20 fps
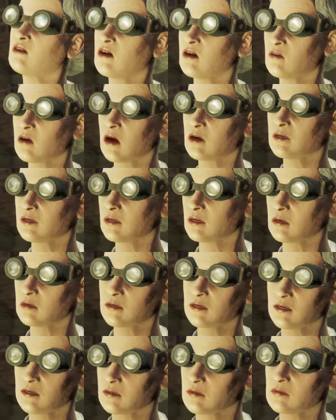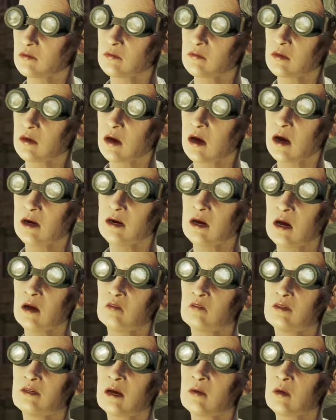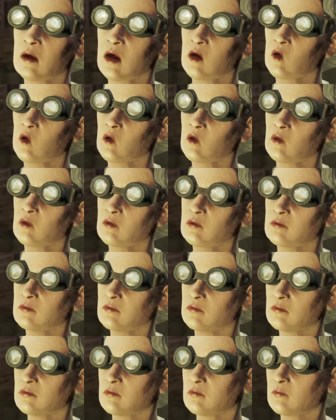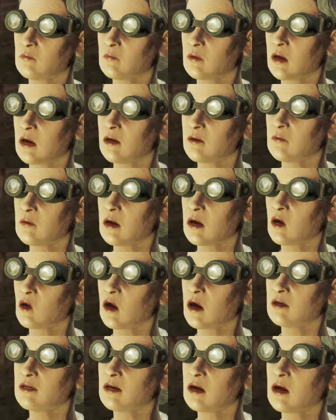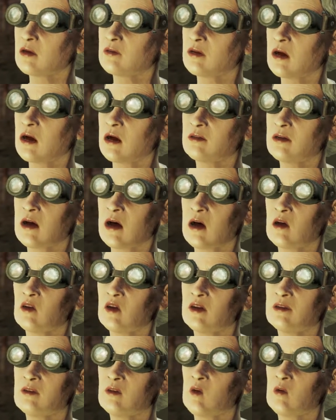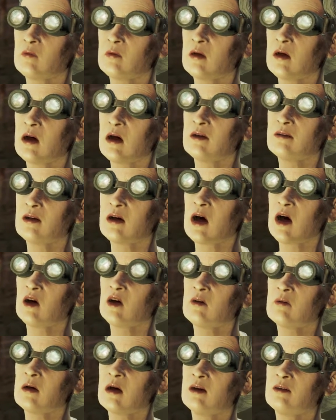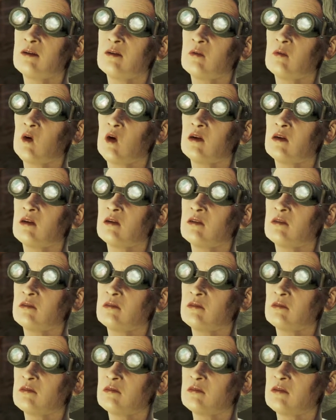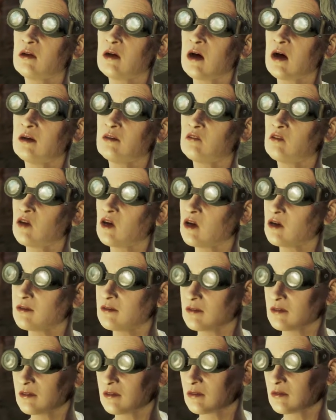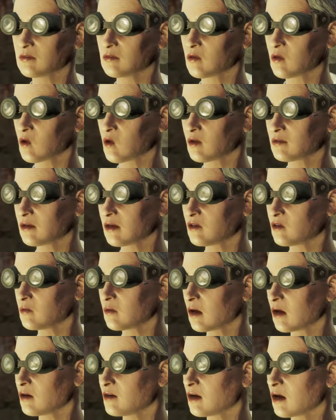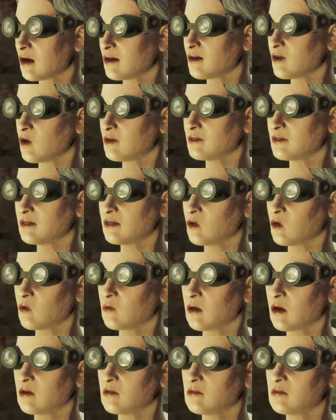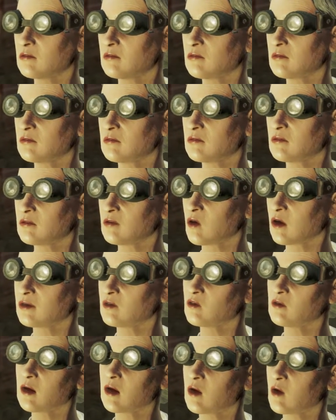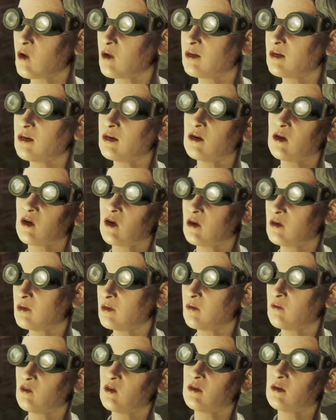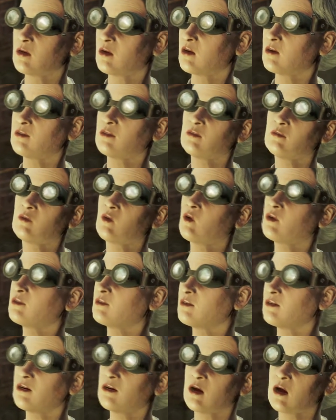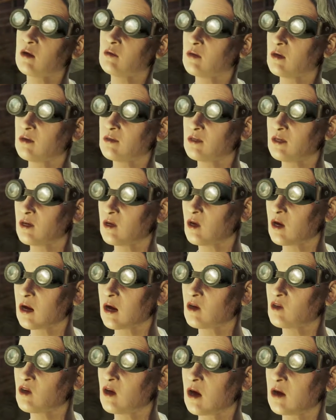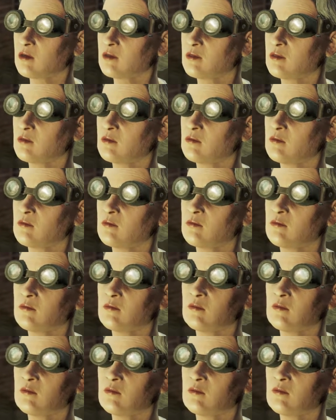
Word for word: In Diamond City, a lifetime ago, my parents and eight others were massacred by someone. At first, we thought the maniac was human. But that was the day we learned of the Institute's latest creations,